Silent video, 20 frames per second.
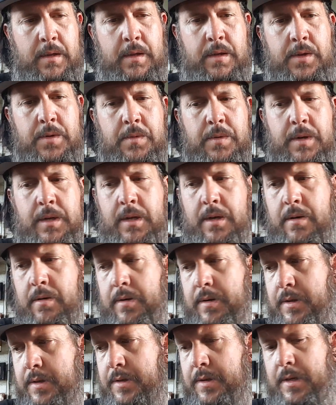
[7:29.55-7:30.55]
This one here
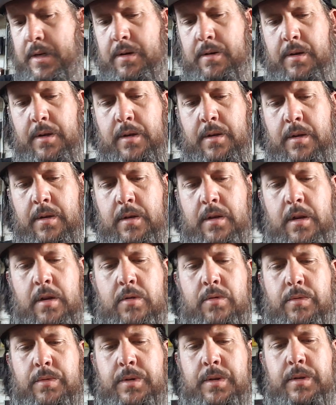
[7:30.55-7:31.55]
is Eric
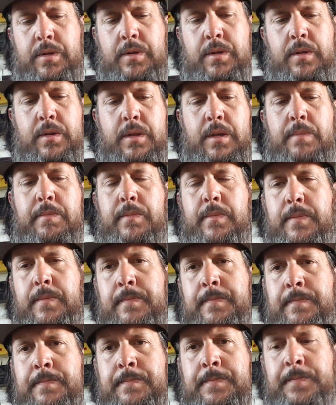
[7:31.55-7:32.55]
Klote.
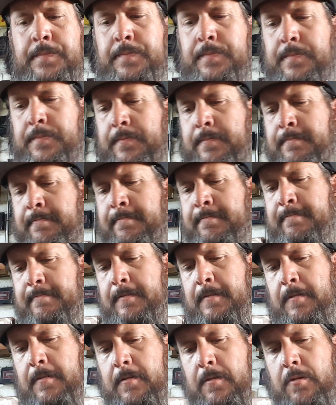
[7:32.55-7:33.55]

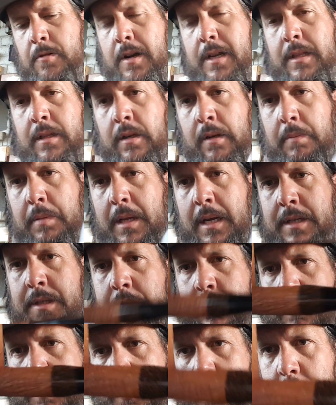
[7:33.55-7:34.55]
Yep. Great little
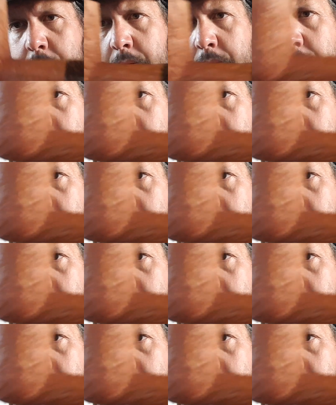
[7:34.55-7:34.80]
blasted billiard.